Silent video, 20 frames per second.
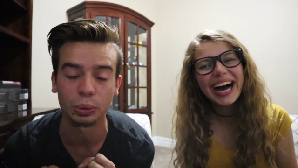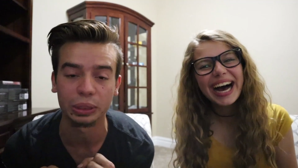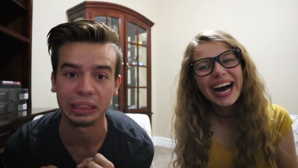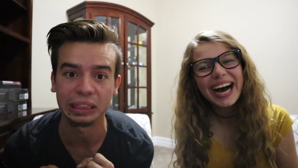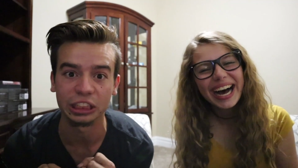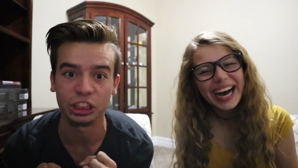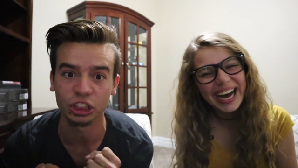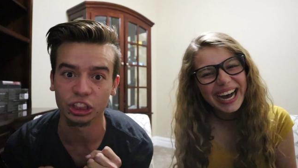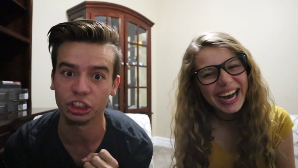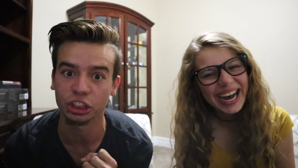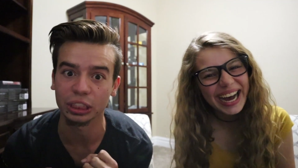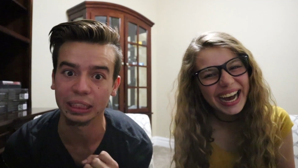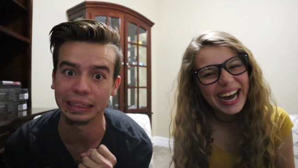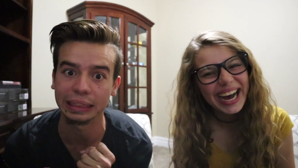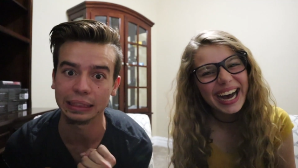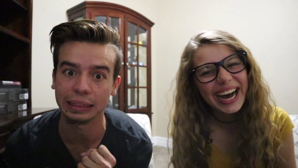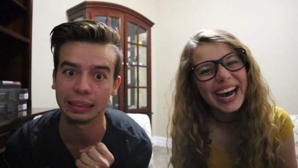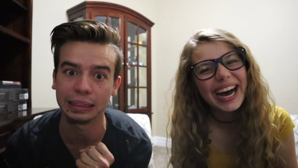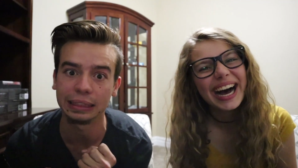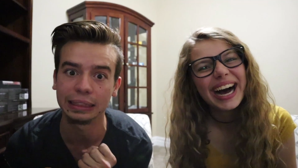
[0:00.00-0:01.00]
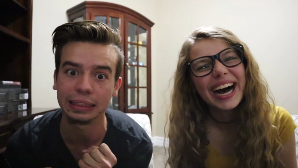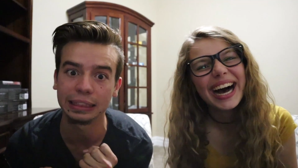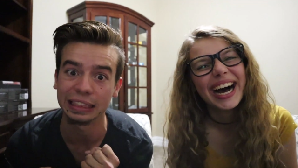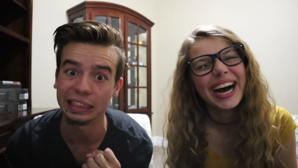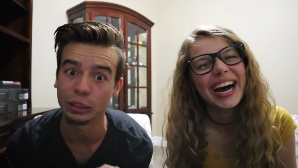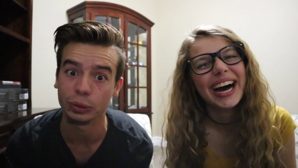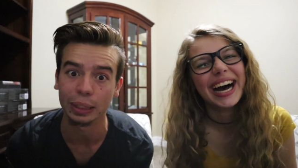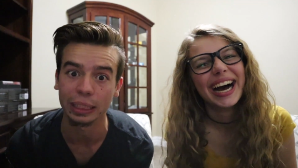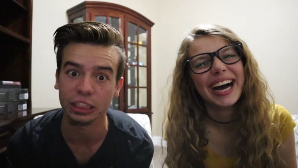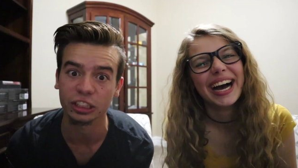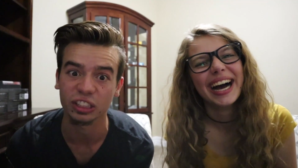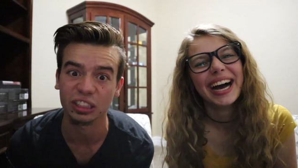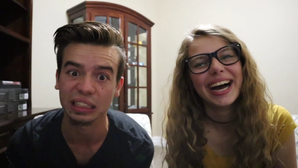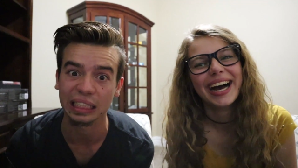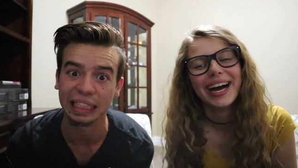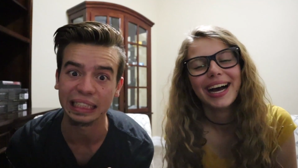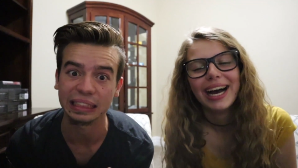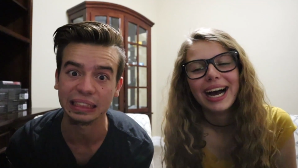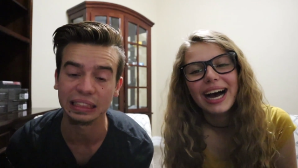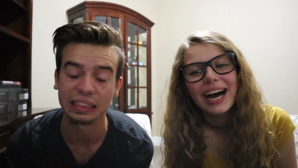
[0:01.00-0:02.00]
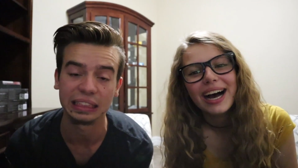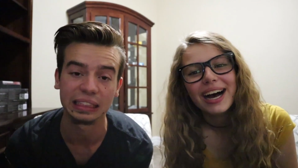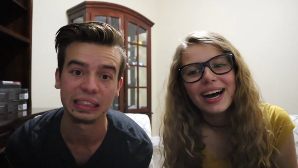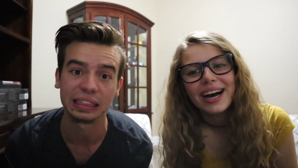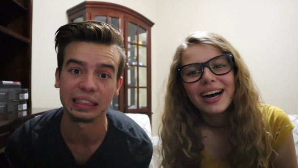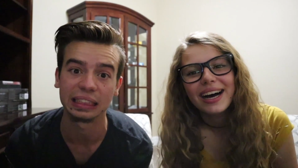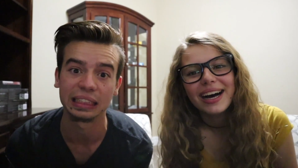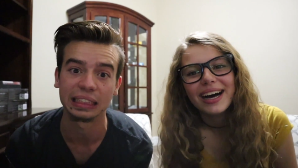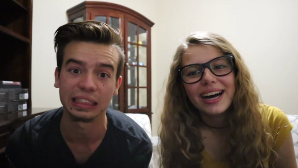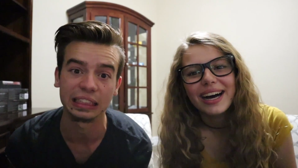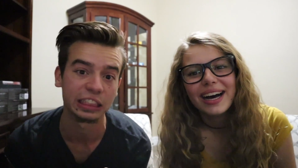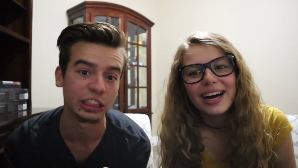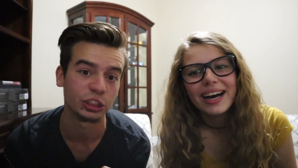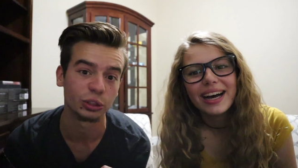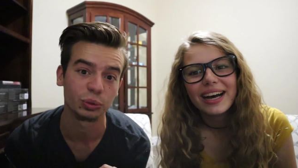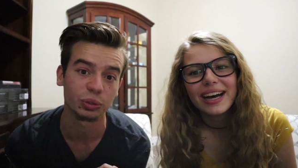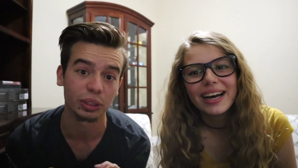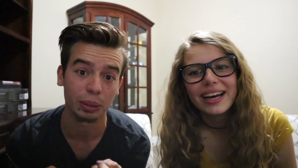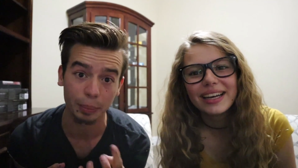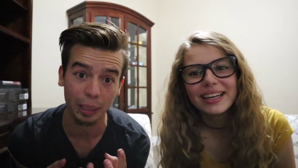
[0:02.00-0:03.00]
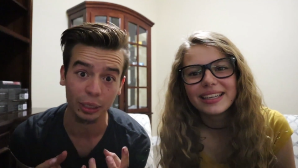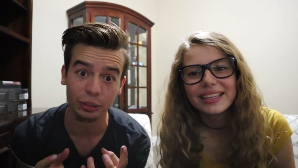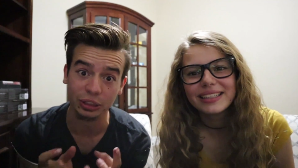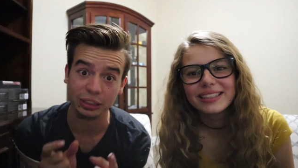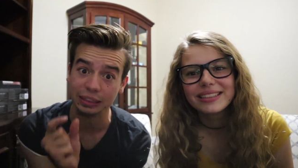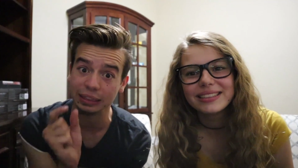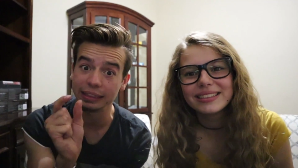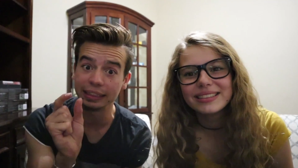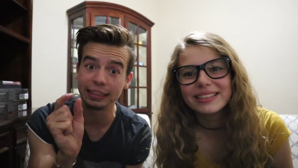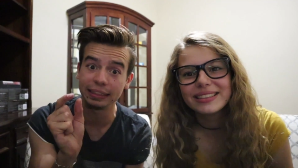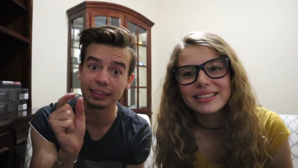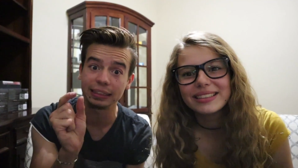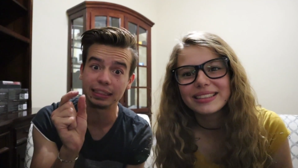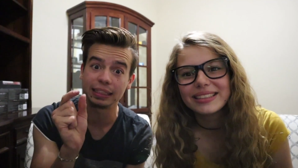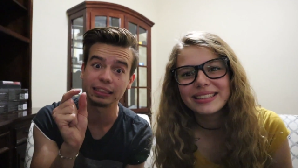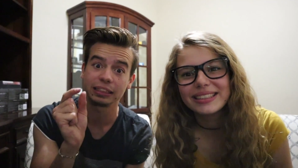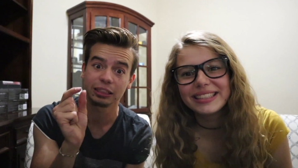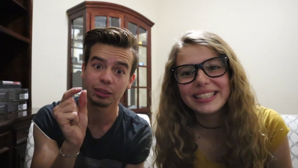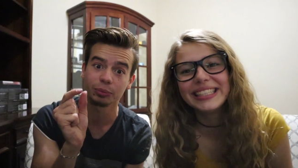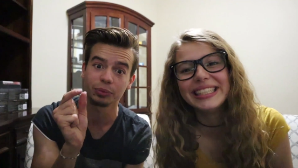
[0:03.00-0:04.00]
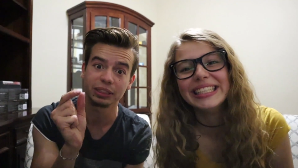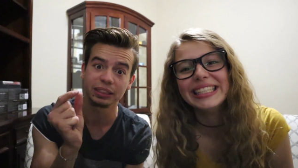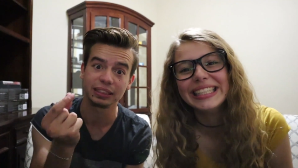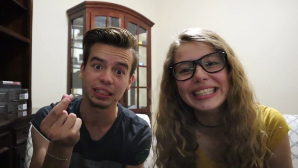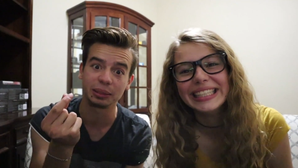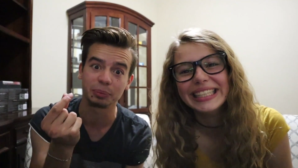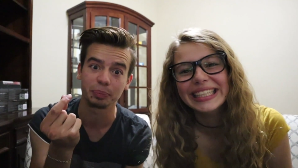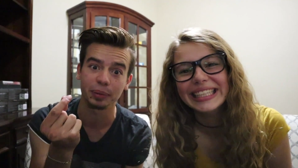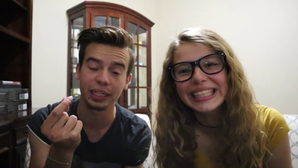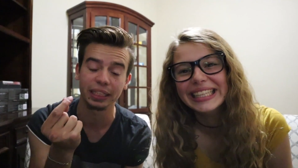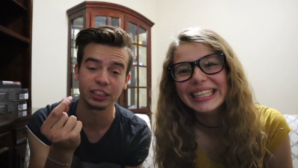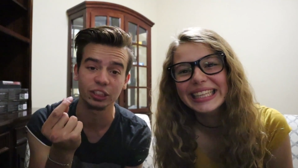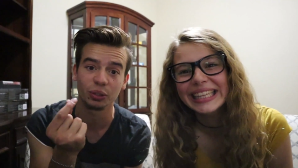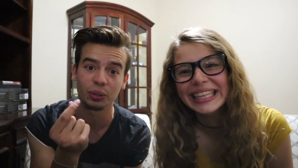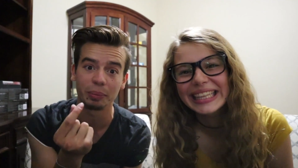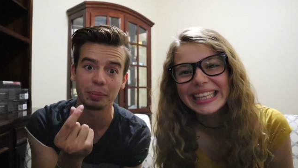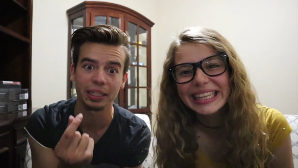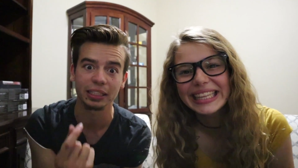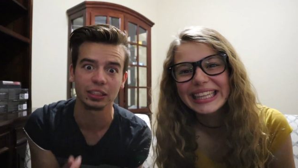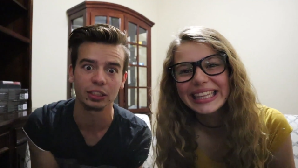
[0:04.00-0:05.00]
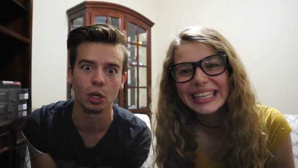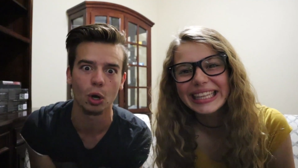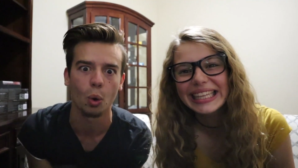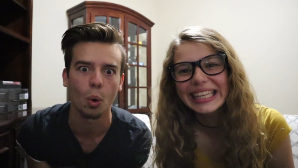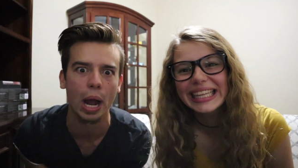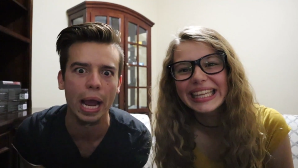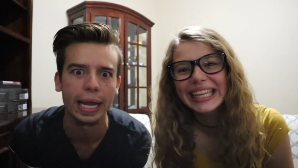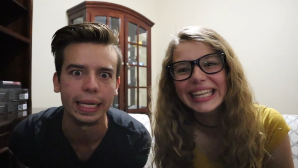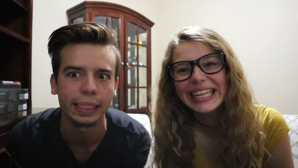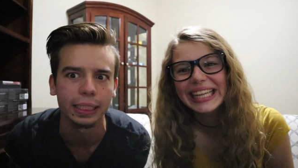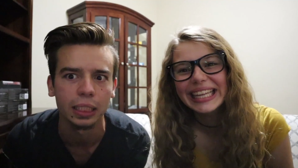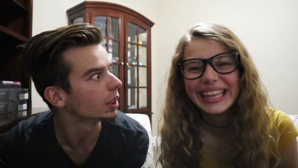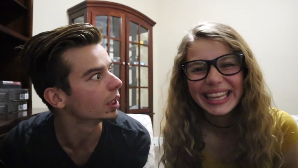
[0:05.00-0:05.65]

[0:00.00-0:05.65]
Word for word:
Speaker 1: when you're trying to sneeze and you actually like sneezing and then you were about to sneeze and then somebody says bless you and it makes it go away.